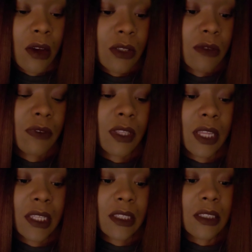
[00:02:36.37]
I also feel
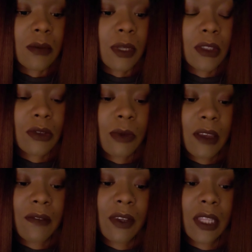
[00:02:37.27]
like this month you
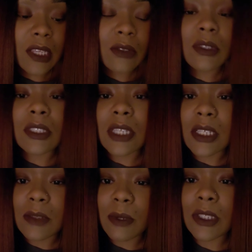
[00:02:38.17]
may feel like you need to
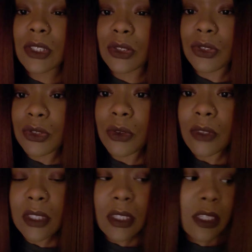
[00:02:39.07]
express your
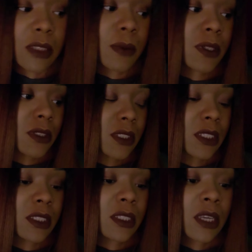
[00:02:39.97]
truth to this
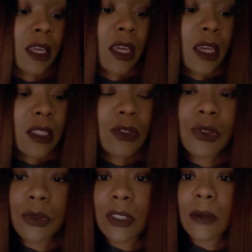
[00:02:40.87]
person. The
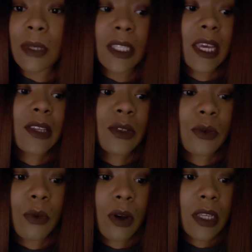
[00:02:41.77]
truth could be that
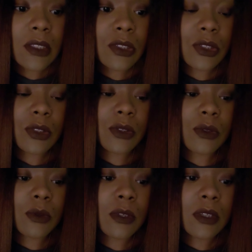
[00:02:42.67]
you want
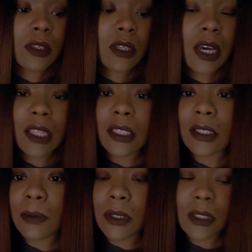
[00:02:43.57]
to cut
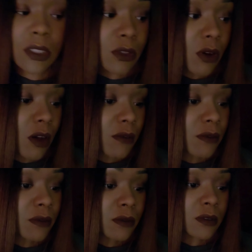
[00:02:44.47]
this person
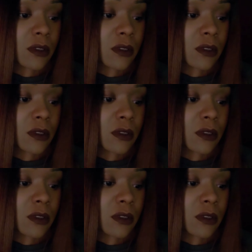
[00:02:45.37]
off.